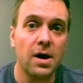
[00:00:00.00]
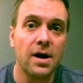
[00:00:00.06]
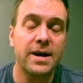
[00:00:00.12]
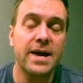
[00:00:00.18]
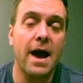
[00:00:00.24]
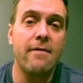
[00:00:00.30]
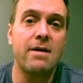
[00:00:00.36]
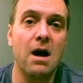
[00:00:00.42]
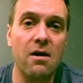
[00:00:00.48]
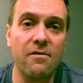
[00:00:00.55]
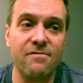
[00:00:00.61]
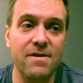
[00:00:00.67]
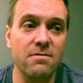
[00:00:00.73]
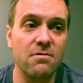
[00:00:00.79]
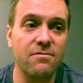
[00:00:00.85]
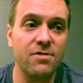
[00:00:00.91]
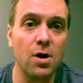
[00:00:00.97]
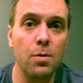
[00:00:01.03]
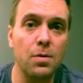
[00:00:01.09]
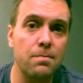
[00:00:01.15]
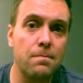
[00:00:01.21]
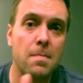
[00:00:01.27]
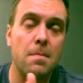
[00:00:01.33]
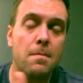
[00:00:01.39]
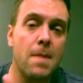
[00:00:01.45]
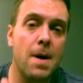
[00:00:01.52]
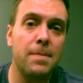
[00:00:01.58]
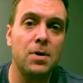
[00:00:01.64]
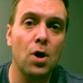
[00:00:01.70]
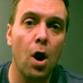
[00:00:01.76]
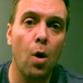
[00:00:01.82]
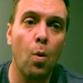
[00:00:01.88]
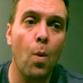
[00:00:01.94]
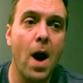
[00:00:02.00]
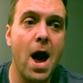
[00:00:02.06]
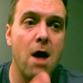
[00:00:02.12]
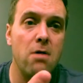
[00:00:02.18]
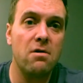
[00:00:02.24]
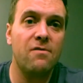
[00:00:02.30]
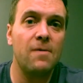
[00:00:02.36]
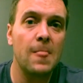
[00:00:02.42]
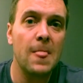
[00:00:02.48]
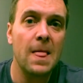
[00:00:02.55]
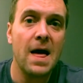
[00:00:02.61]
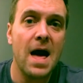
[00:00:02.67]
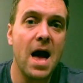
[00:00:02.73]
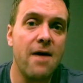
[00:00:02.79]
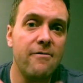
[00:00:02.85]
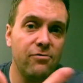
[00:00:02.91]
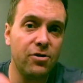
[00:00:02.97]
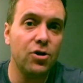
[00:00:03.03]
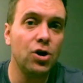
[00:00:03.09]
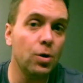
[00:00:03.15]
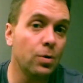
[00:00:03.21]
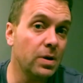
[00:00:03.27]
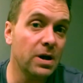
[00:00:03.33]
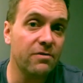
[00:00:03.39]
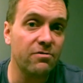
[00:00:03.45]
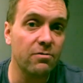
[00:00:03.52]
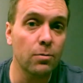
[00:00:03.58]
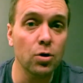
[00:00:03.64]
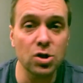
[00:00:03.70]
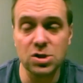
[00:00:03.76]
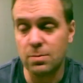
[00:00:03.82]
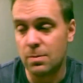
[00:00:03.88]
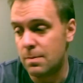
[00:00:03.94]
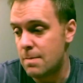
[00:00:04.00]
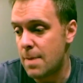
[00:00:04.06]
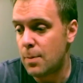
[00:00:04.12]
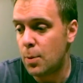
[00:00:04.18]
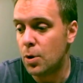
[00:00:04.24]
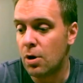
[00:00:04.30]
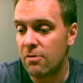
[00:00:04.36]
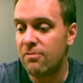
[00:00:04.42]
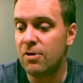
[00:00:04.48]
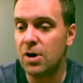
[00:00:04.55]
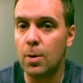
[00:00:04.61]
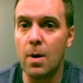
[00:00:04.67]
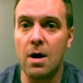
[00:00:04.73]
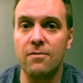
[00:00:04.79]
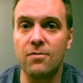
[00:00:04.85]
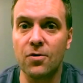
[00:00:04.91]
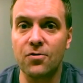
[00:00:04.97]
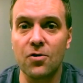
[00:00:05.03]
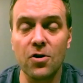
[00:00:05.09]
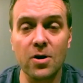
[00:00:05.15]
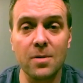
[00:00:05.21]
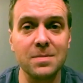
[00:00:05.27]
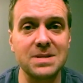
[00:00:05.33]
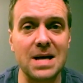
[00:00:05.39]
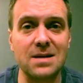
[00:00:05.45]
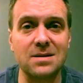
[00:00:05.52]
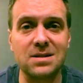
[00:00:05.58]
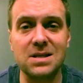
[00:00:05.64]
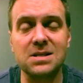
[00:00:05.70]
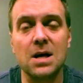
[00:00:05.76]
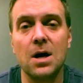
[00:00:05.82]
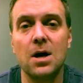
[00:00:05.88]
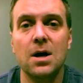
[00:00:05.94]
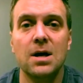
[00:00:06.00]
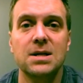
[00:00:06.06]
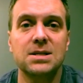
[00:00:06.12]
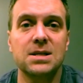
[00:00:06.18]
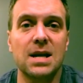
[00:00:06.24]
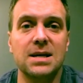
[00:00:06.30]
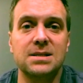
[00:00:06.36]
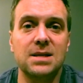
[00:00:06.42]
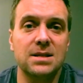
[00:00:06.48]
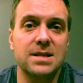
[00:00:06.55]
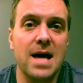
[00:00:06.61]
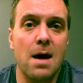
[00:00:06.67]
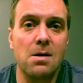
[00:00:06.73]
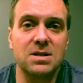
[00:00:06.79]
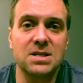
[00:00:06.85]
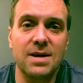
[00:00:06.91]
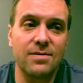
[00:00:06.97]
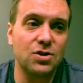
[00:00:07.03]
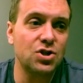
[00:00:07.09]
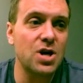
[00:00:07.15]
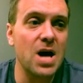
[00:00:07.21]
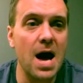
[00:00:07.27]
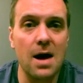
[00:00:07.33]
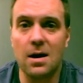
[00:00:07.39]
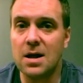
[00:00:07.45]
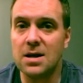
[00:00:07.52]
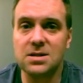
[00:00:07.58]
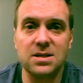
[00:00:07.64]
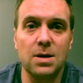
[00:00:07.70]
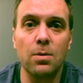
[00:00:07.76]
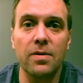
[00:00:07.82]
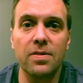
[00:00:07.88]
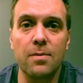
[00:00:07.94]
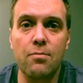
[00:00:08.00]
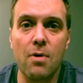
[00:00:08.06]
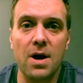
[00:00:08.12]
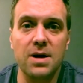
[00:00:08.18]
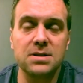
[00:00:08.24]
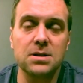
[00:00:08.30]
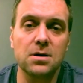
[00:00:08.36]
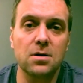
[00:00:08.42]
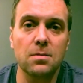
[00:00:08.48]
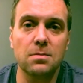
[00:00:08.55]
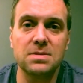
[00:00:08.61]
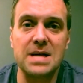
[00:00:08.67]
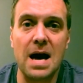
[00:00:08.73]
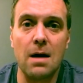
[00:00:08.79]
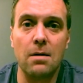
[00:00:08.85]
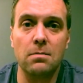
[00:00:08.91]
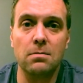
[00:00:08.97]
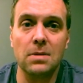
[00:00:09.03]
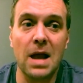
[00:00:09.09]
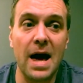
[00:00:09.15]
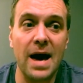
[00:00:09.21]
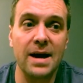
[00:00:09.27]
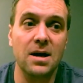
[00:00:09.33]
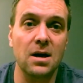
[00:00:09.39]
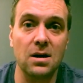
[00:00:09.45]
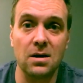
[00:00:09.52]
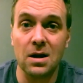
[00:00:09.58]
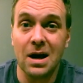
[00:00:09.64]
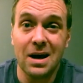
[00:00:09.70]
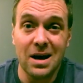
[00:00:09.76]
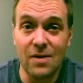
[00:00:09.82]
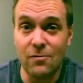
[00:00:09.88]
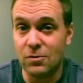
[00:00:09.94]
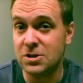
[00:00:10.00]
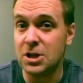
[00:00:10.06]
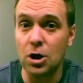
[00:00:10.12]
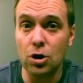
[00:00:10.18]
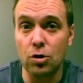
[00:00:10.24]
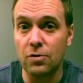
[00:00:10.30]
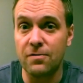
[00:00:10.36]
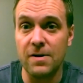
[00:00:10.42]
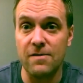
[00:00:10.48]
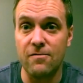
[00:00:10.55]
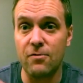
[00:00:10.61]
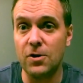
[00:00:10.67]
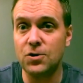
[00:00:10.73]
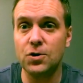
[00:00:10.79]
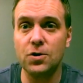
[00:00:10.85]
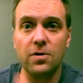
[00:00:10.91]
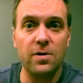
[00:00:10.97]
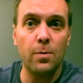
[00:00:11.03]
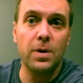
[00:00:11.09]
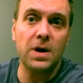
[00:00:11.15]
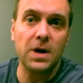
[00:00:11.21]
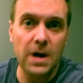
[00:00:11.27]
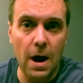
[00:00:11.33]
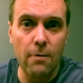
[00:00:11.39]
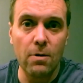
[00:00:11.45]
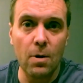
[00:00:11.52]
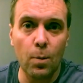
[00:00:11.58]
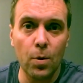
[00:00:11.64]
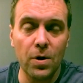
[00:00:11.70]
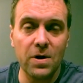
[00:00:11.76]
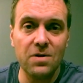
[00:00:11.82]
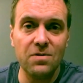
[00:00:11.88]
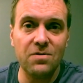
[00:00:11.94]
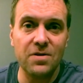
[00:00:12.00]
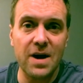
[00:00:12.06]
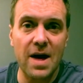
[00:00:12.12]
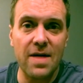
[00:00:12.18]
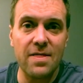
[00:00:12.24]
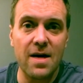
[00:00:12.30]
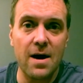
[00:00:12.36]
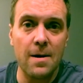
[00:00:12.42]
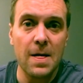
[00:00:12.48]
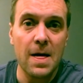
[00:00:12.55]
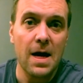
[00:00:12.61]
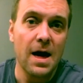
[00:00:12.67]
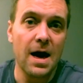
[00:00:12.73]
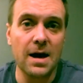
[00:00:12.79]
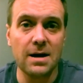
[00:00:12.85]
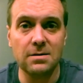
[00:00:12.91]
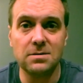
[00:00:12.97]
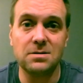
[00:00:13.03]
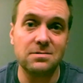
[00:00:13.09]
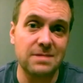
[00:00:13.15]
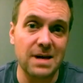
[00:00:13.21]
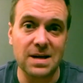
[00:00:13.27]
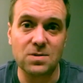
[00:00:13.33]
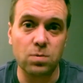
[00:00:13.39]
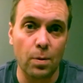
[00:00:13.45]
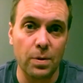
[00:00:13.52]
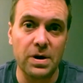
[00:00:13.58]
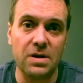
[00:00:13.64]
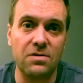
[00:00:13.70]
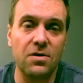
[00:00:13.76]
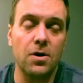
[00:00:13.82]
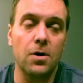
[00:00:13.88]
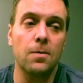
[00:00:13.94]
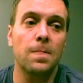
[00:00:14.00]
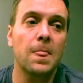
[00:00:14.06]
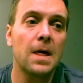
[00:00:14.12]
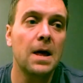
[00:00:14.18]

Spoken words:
carried out a fee review and maybe not aware of everything you need from us, and maybe we're not fully aware of your circumstances. So let's sit down, let's have a chat, and let's see what the pricing comes out like. And if we're still a good fit for each other, then we can carry on working together. And that's what we need to do.